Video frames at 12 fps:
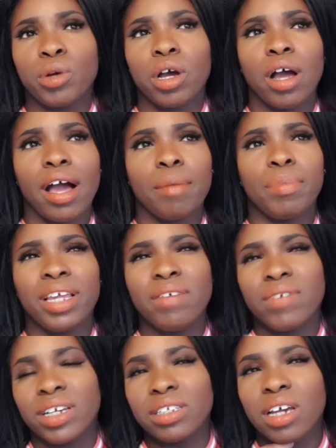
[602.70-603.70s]
but I
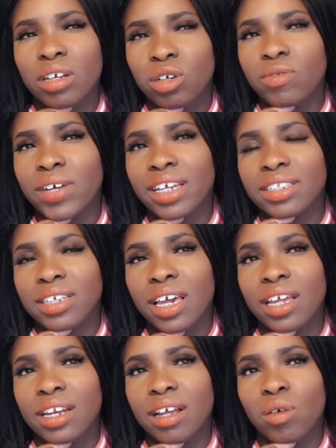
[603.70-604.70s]
believe I started off at
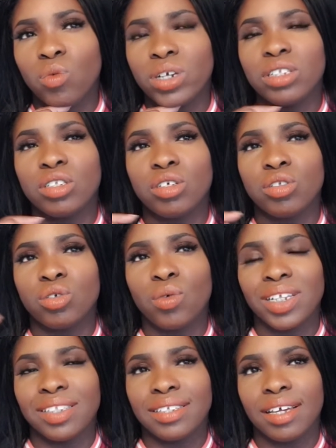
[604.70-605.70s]
ten and went to
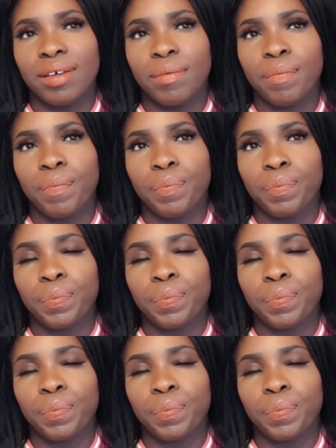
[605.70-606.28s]
twenty.